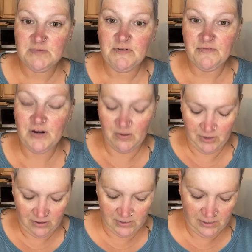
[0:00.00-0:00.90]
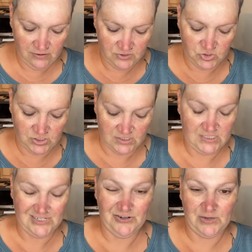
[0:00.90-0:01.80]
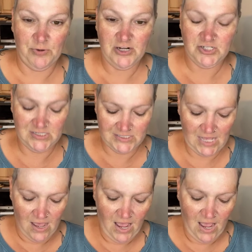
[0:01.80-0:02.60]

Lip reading: before coming on here, so you're going to see dirty brushes.